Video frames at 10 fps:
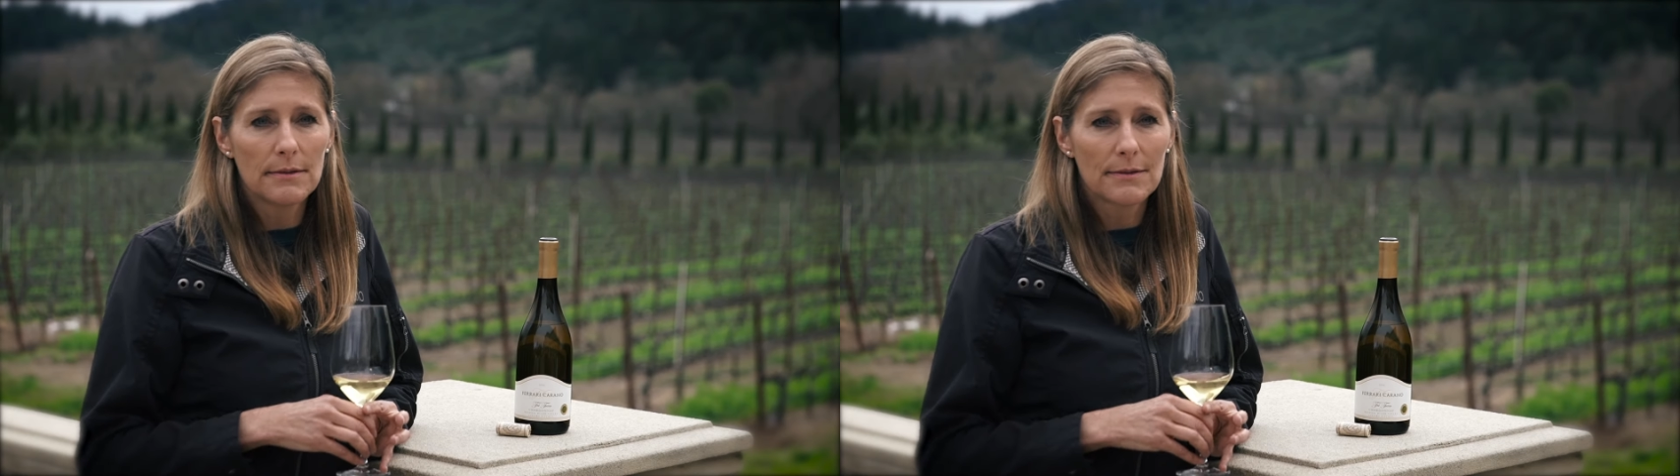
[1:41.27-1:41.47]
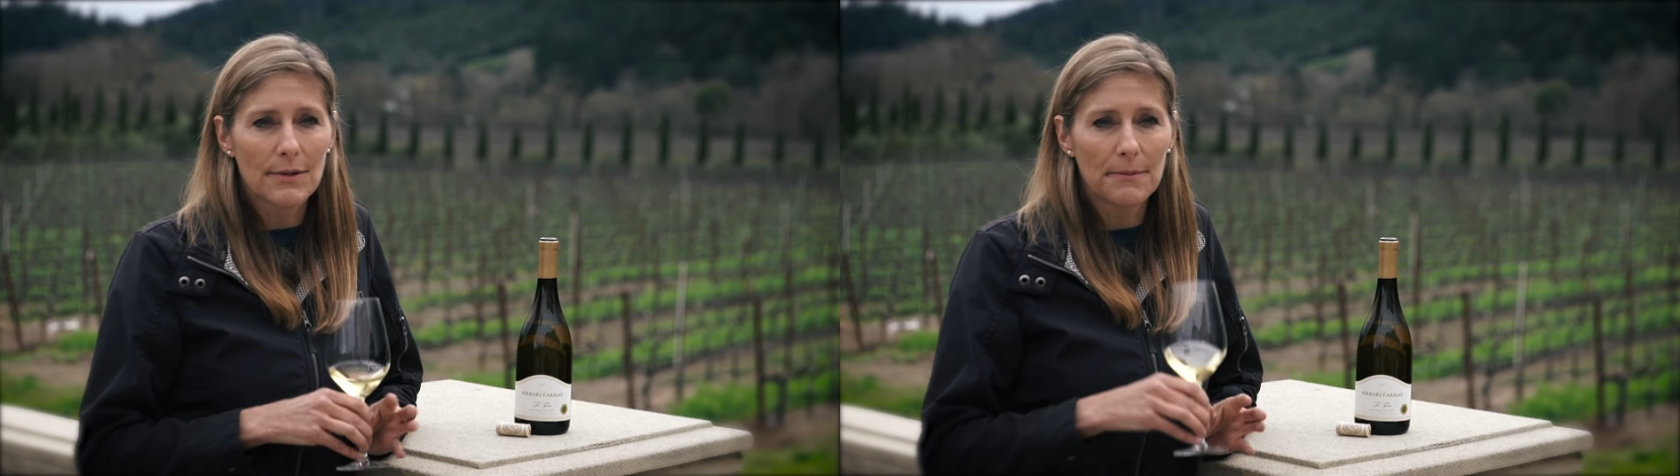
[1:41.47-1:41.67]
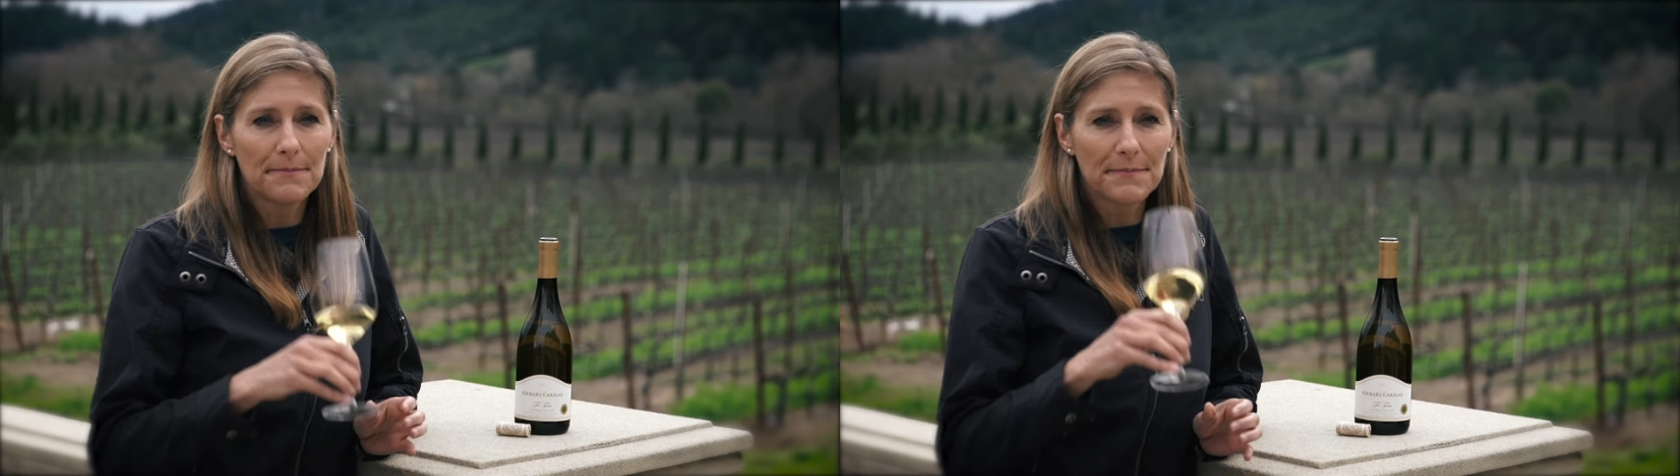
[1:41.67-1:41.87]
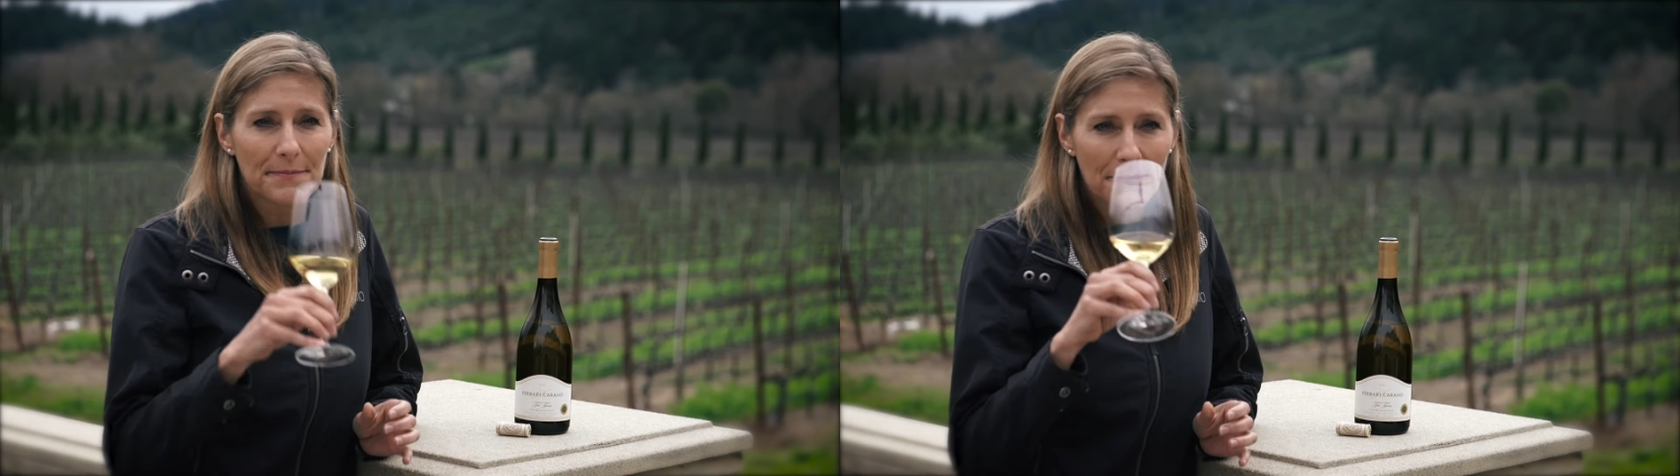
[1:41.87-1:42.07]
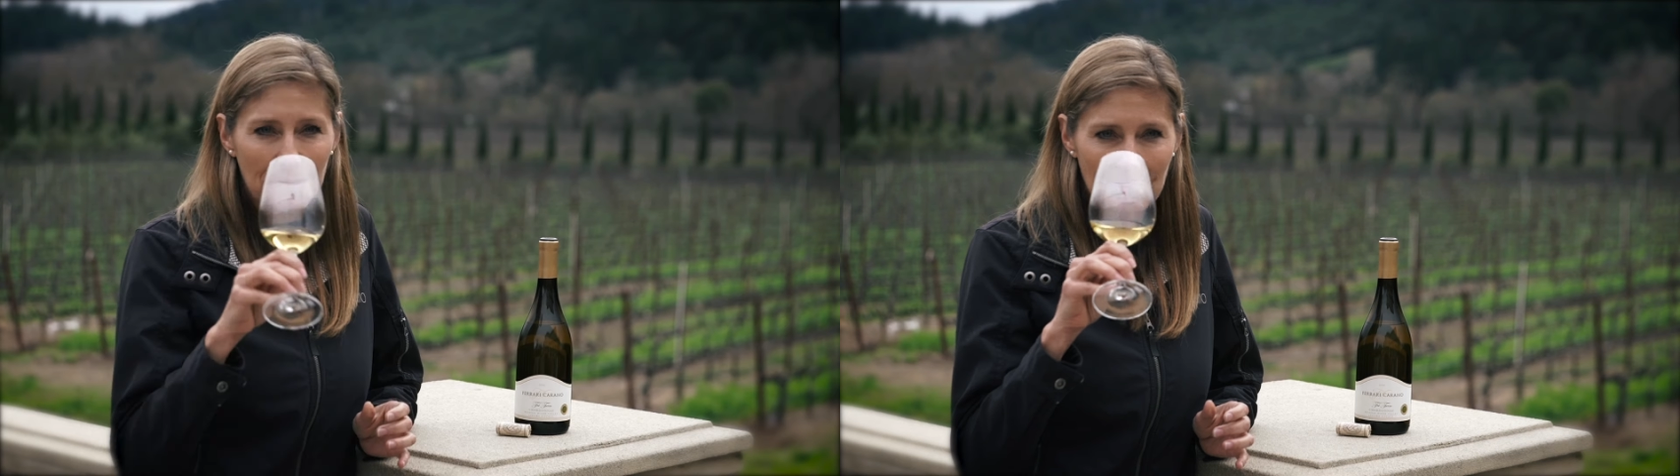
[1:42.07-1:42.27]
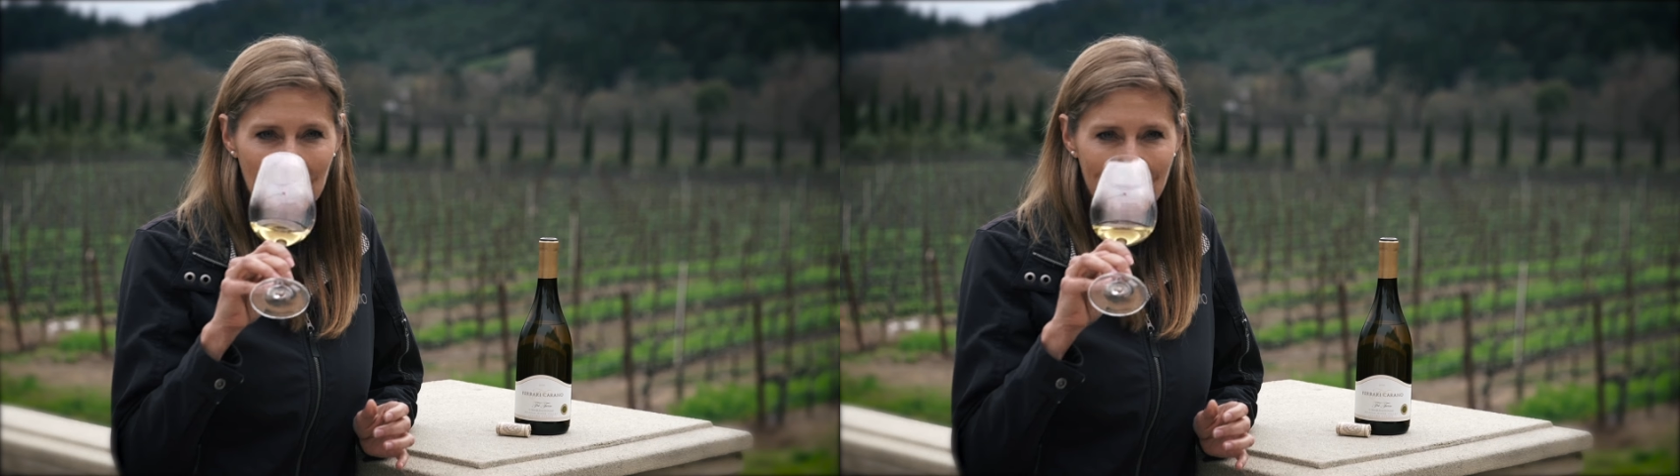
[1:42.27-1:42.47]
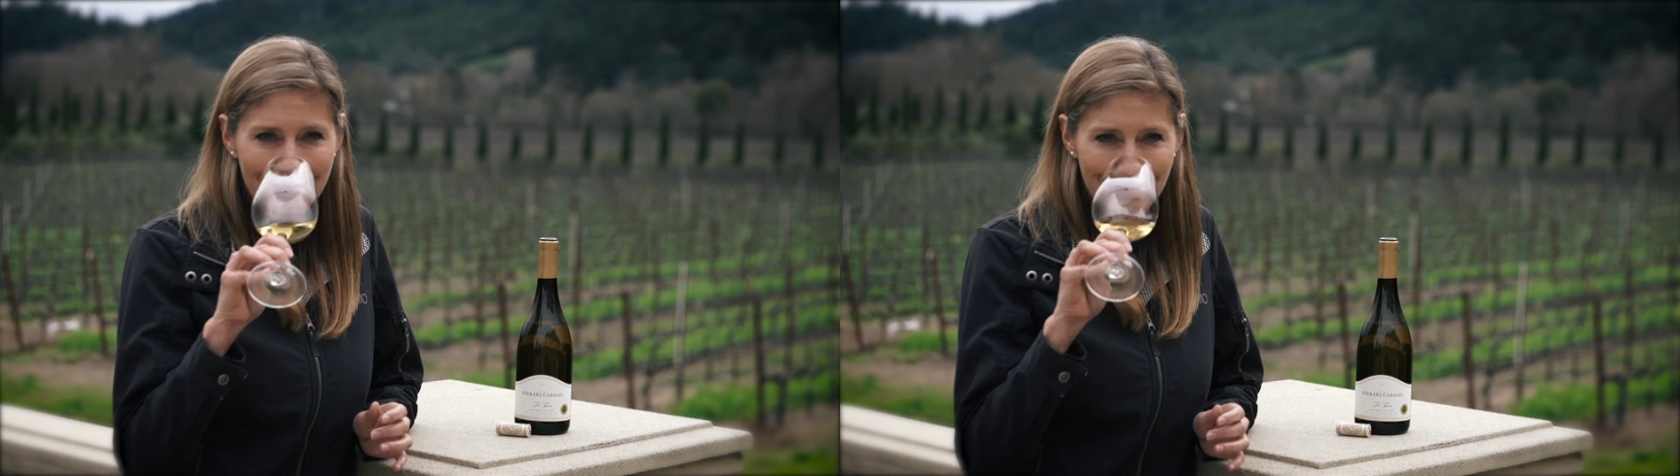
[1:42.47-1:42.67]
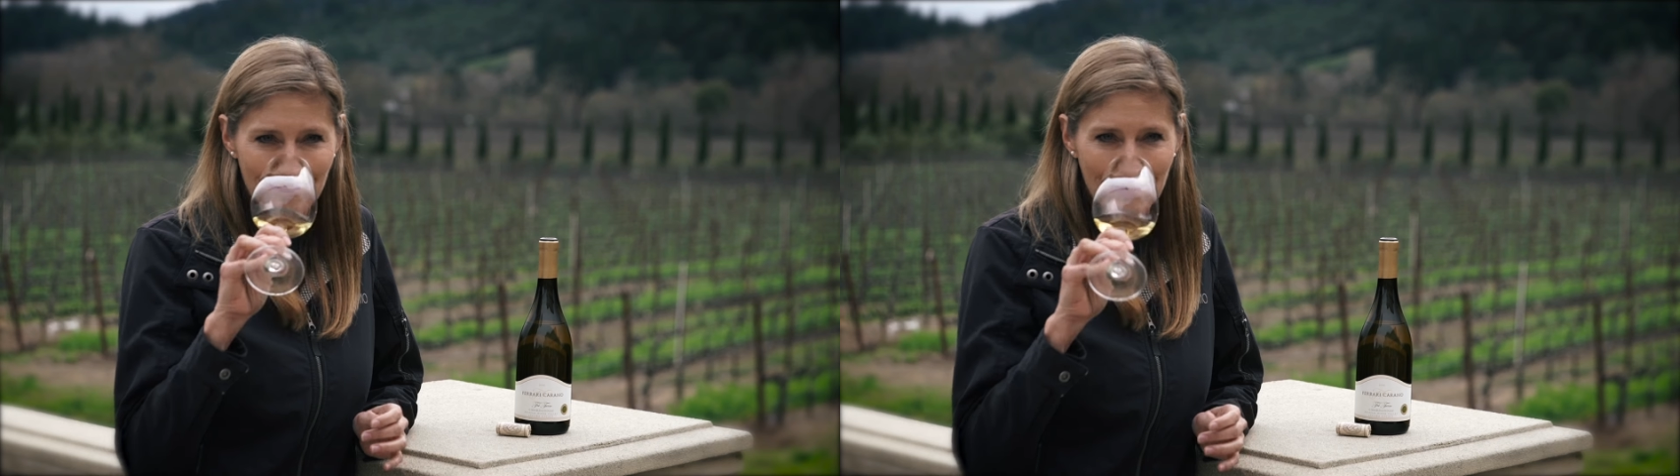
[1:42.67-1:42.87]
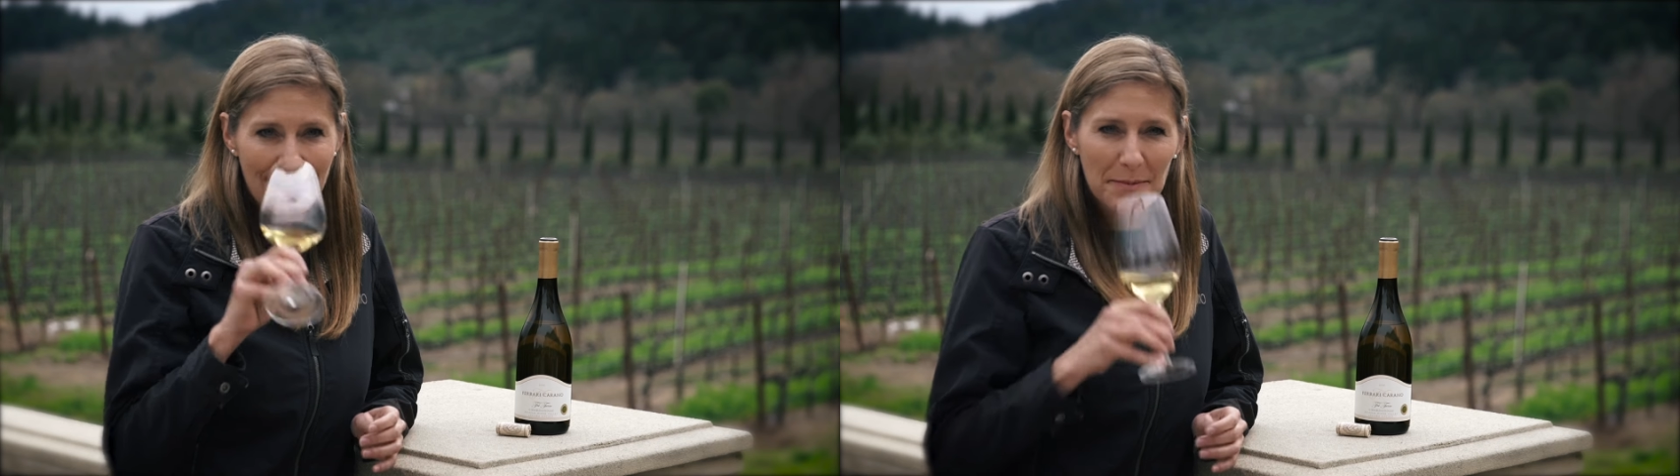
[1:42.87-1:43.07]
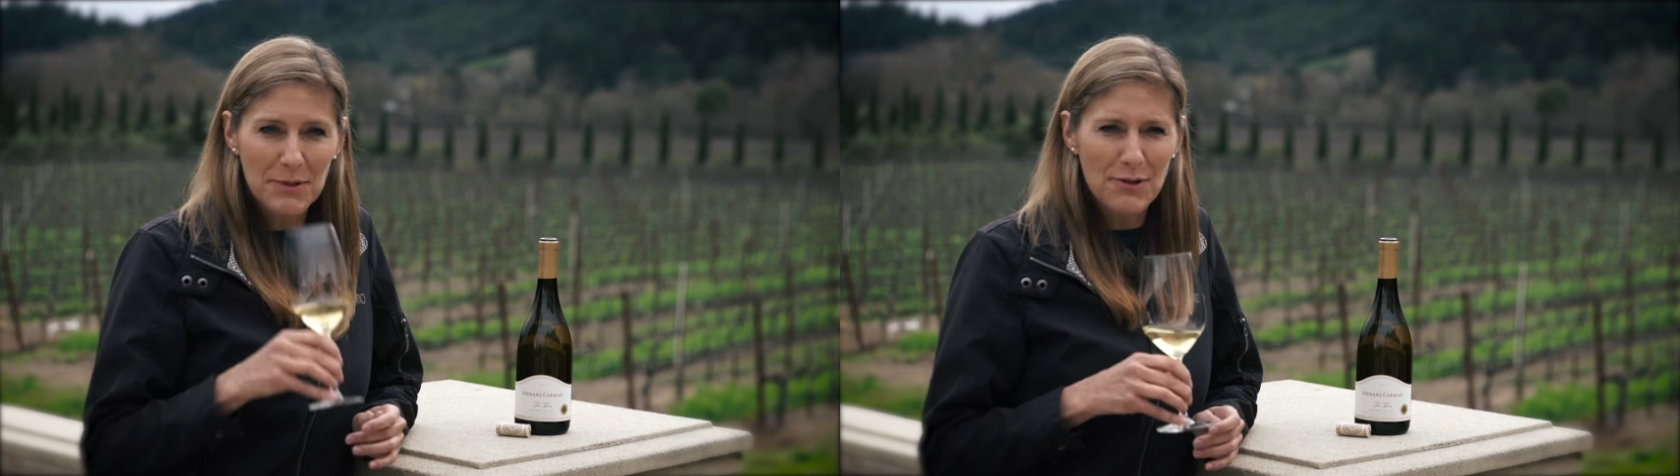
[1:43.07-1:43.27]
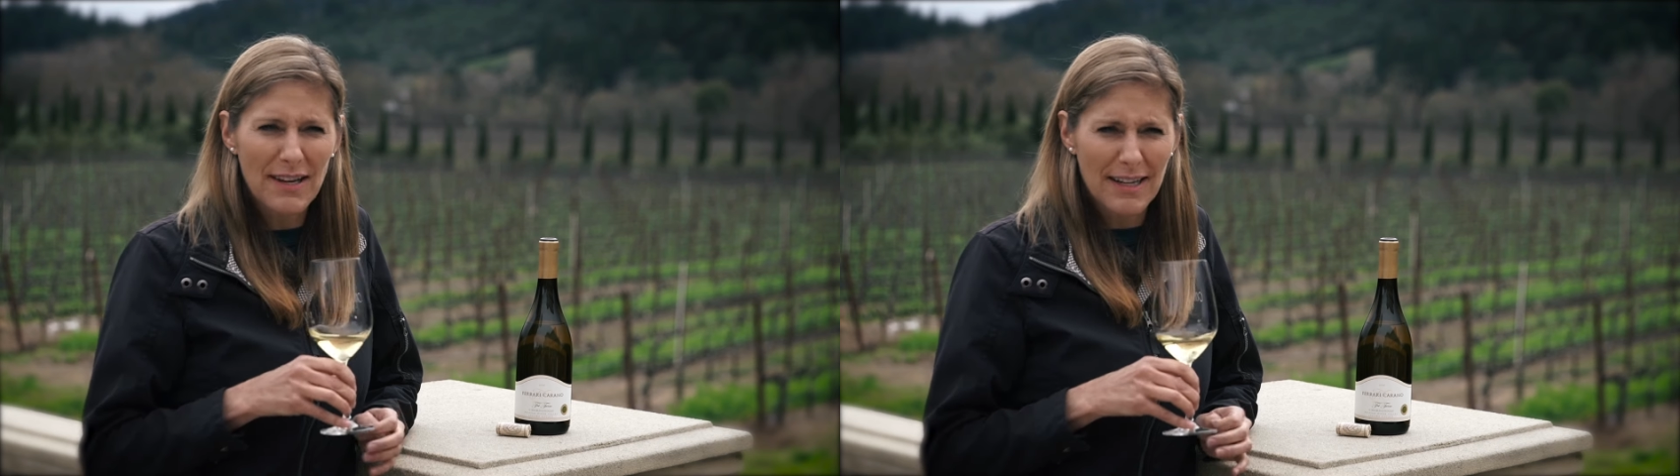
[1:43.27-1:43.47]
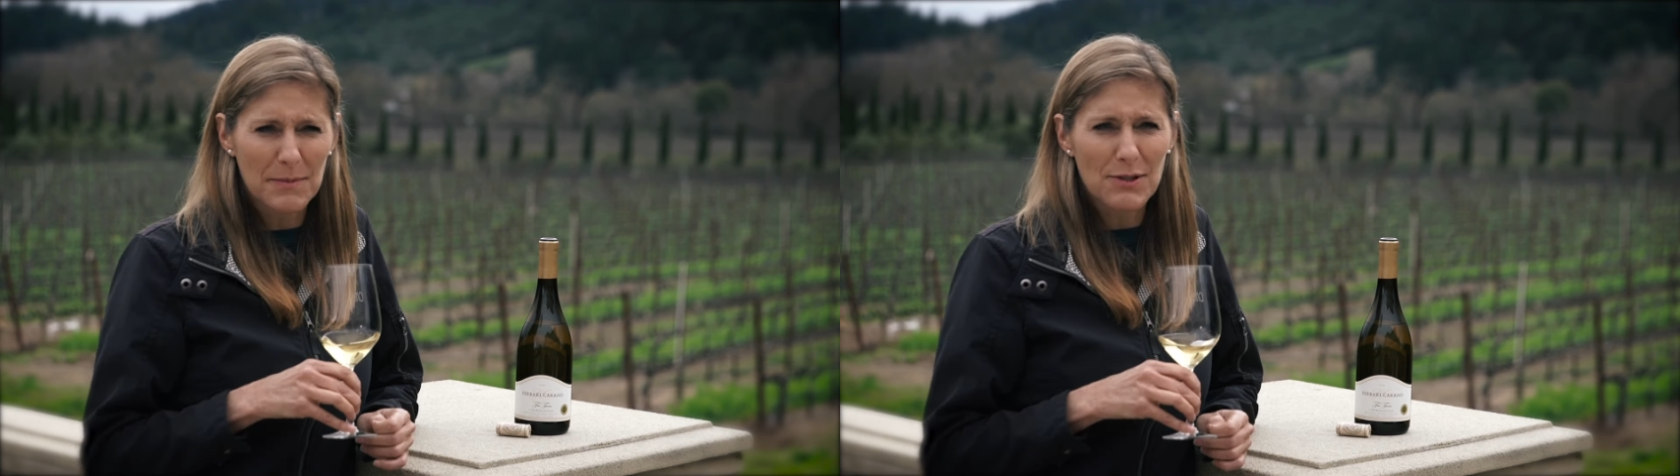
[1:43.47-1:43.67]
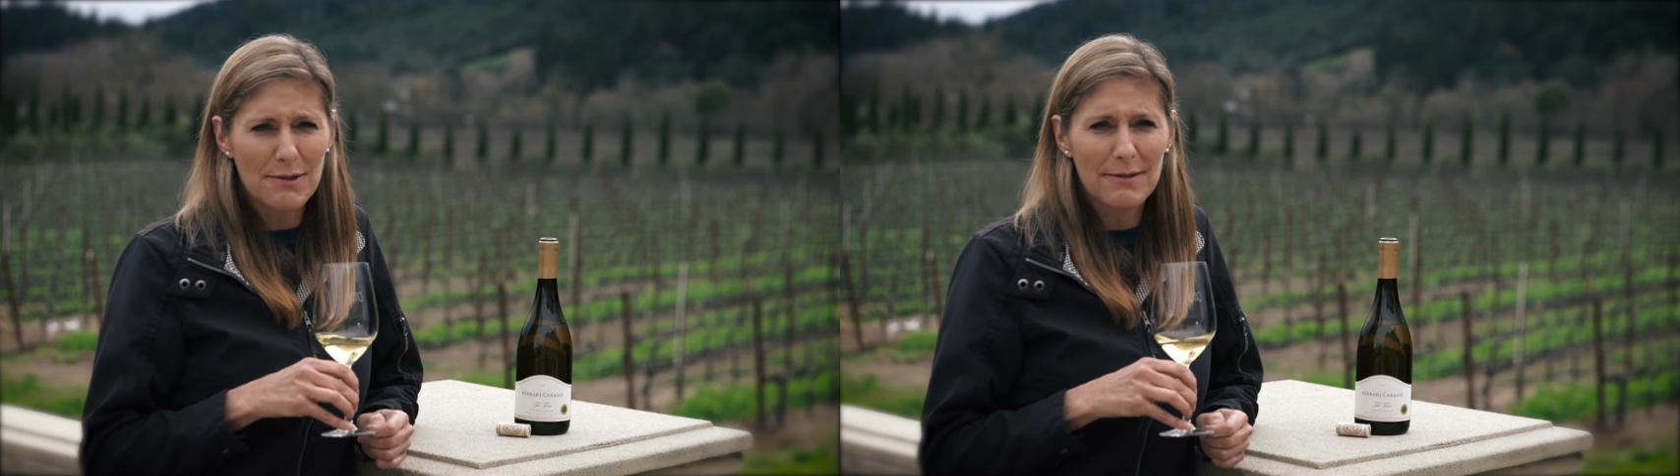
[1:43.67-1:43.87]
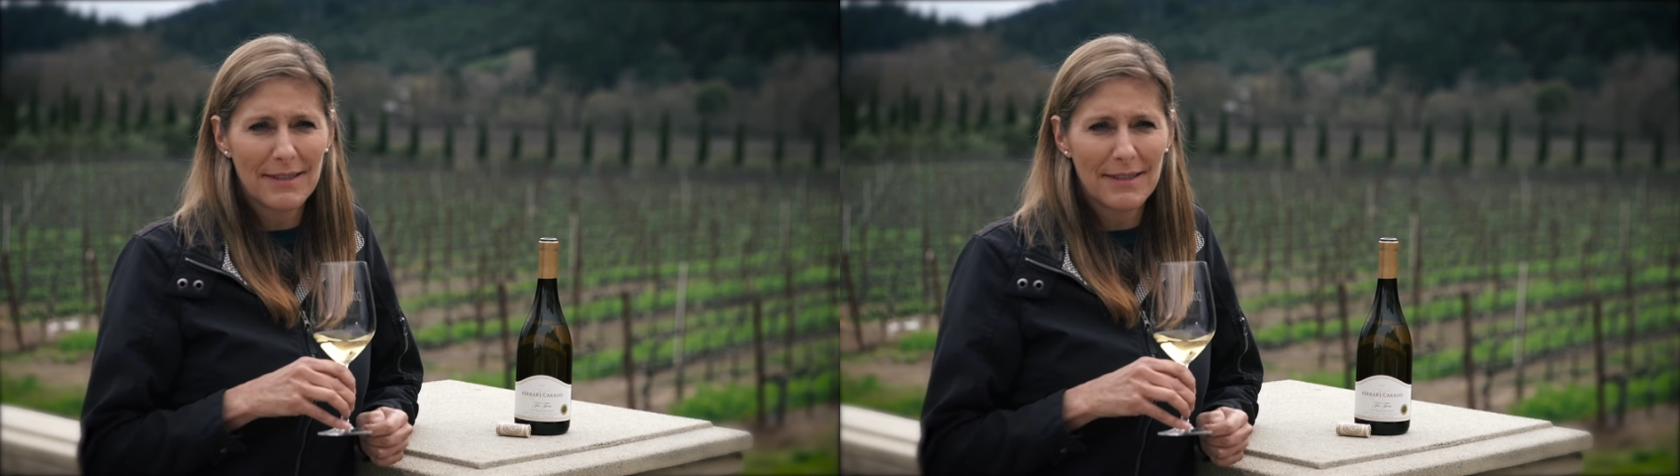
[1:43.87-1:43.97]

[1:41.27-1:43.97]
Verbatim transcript: So that comes through, that comes through.